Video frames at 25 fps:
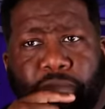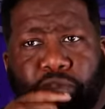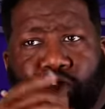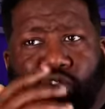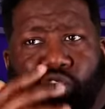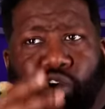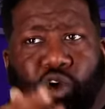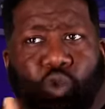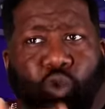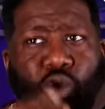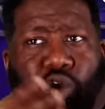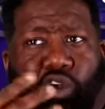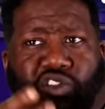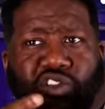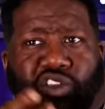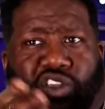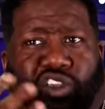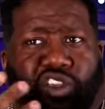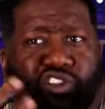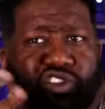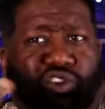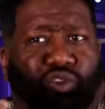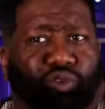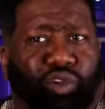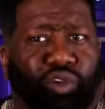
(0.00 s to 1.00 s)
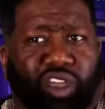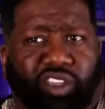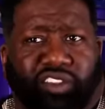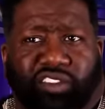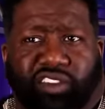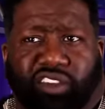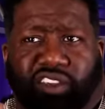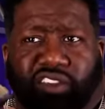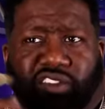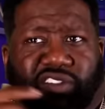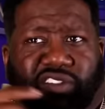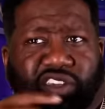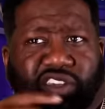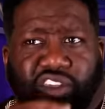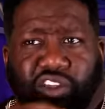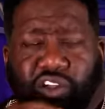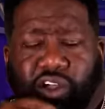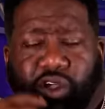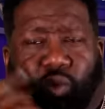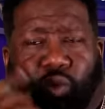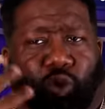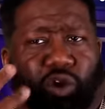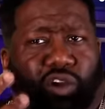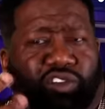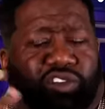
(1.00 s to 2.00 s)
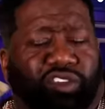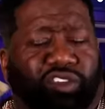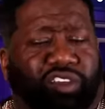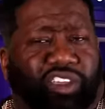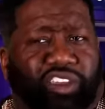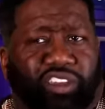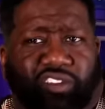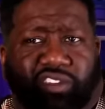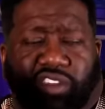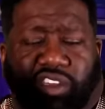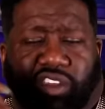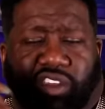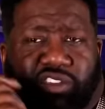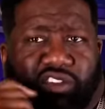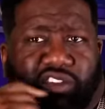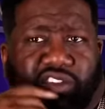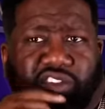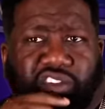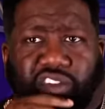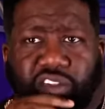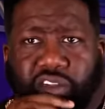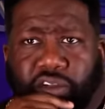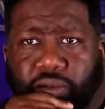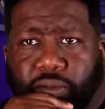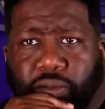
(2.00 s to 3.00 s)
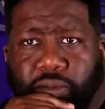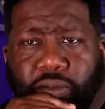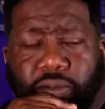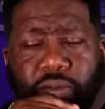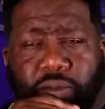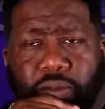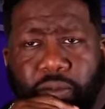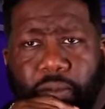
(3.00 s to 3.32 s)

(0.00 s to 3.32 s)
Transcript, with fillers: You could work to get your residency. You can work to get a citizenship.